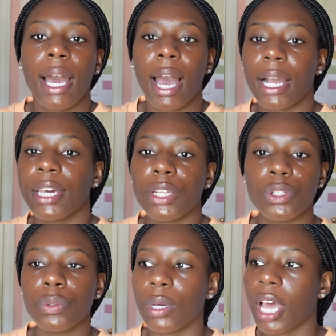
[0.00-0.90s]
I couldn't
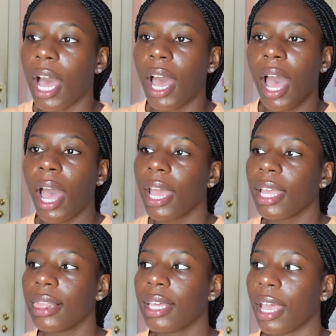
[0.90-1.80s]
do it.
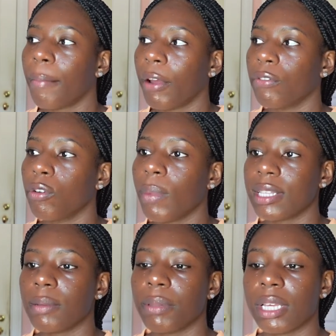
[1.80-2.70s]
I look at my room
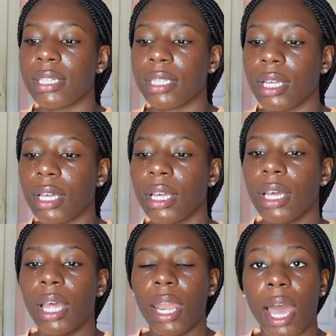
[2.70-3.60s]
as a place to
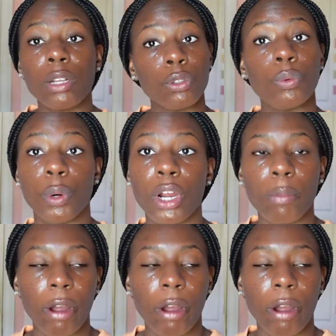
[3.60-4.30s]
not do work.